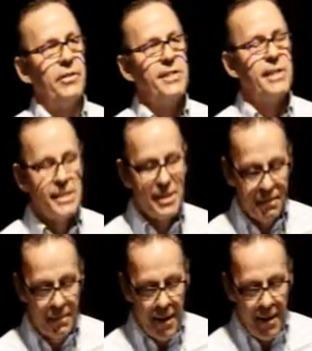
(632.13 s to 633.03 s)
the
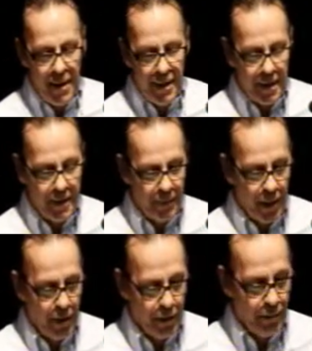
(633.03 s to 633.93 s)
system
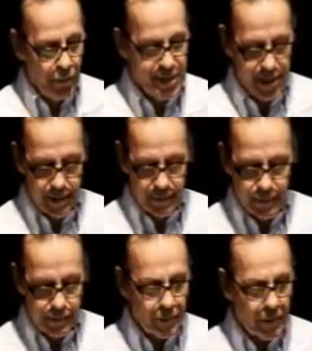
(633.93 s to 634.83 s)
here in Brazil.
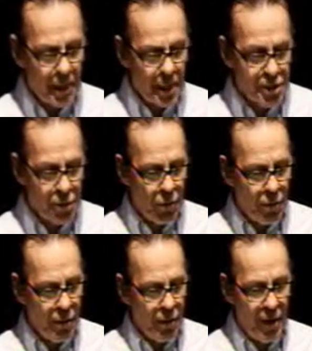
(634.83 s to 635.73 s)

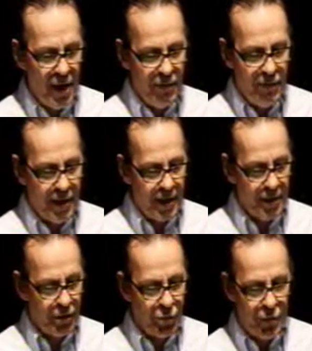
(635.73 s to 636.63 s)
So you have
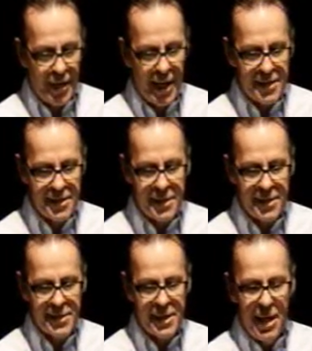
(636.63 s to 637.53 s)
the three
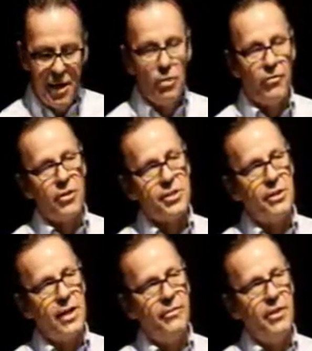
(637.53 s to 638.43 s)
gases. You'll
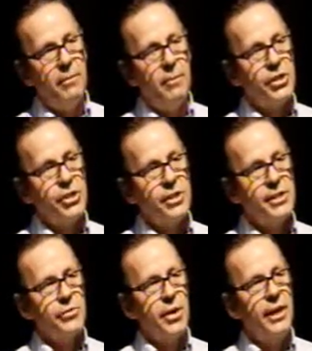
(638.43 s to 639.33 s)
also have the
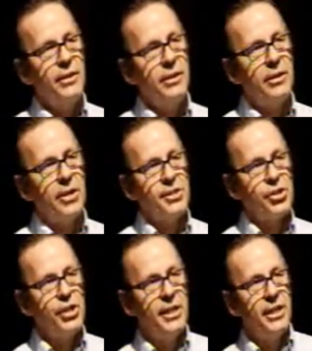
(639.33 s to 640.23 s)
emissions related or
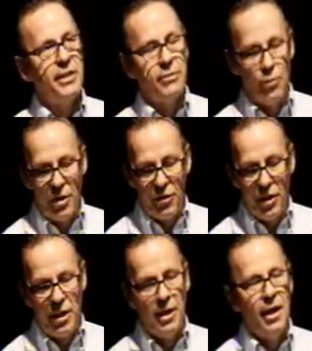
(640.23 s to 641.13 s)
associated
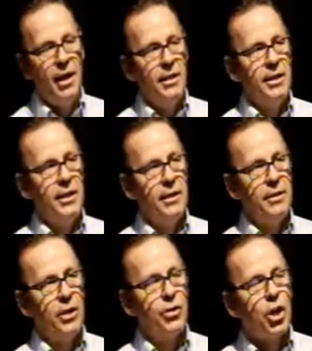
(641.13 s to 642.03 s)
with
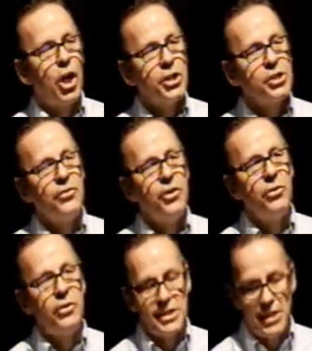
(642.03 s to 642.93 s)
the cost
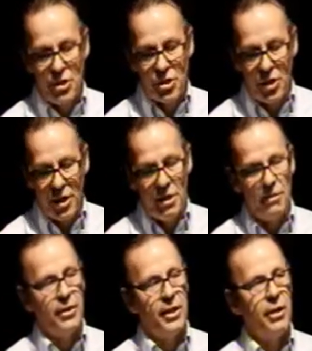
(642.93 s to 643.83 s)
fuel, essentially,
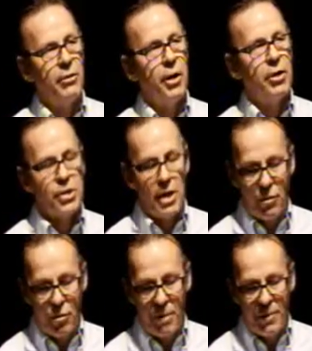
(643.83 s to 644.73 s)
of the
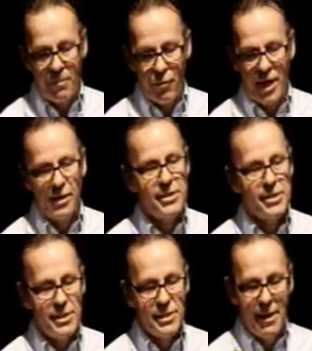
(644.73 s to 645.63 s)
agronomic
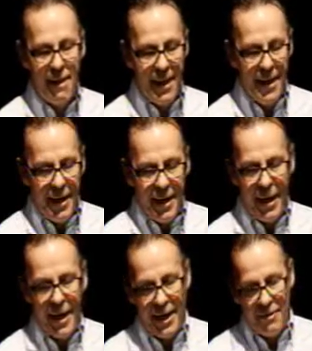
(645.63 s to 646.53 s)
practices,
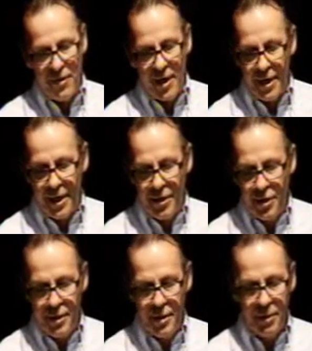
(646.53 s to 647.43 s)
and finally
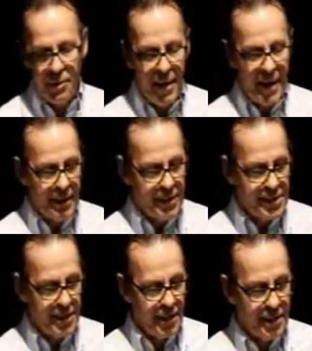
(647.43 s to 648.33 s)
the
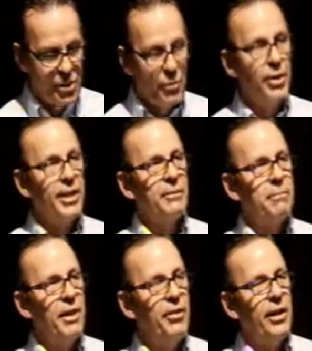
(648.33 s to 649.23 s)
balance there. So we look
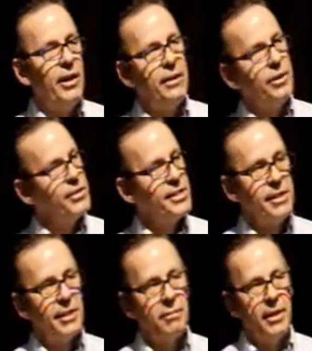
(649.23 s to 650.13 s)
at methane, and you
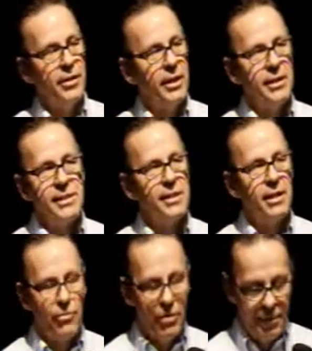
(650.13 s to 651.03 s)
see that methane is
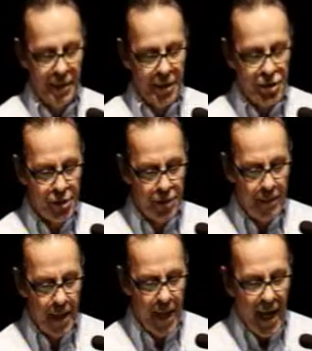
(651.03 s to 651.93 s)
never a big
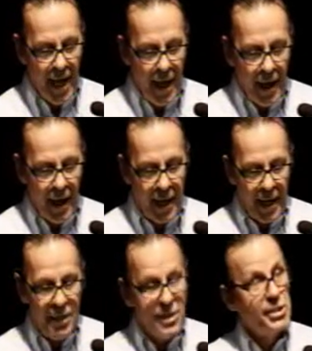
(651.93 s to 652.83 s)
issue.
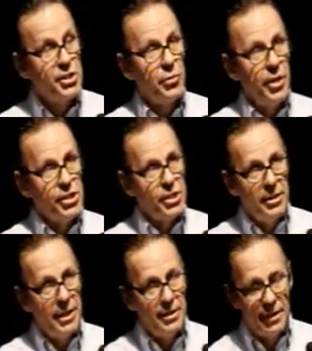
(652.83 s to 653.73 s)
In the
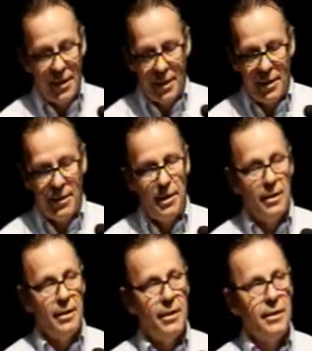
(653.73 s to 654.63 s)
situation that
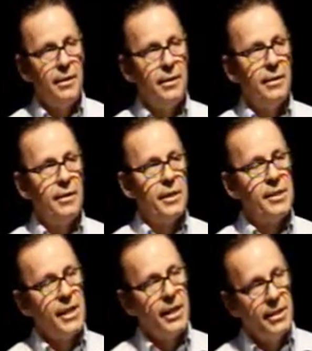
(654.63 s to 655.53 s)

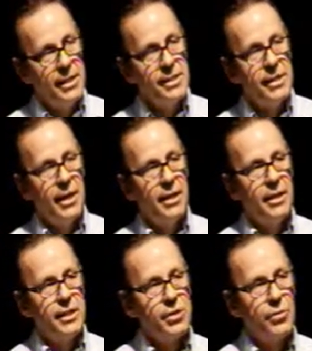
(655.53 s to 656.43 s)
these
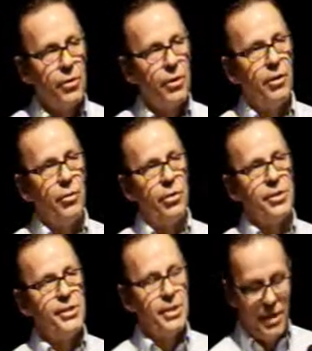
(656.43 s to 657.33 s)
scientists
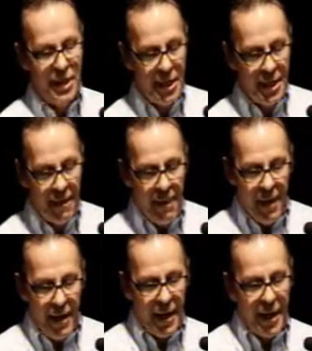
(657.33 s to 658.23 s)
were studying,
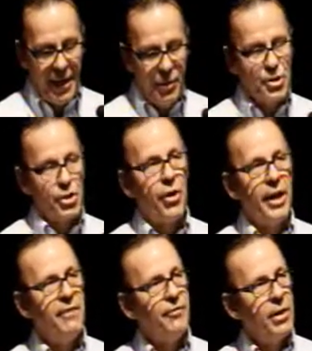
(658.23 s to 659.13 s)
it was
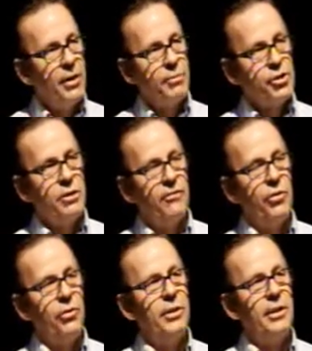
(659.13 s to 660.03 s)
early after adoption
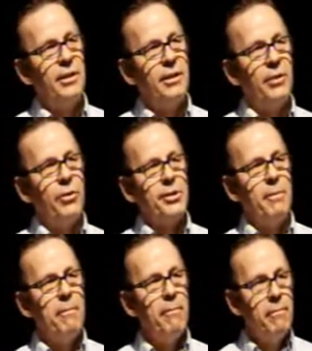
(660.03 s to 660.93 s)
of no-till, and there was
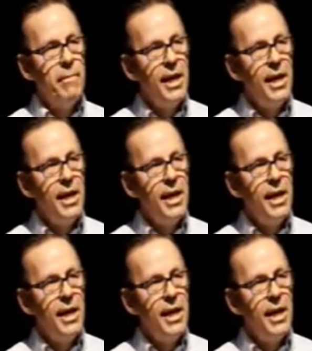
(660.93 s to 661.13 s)
a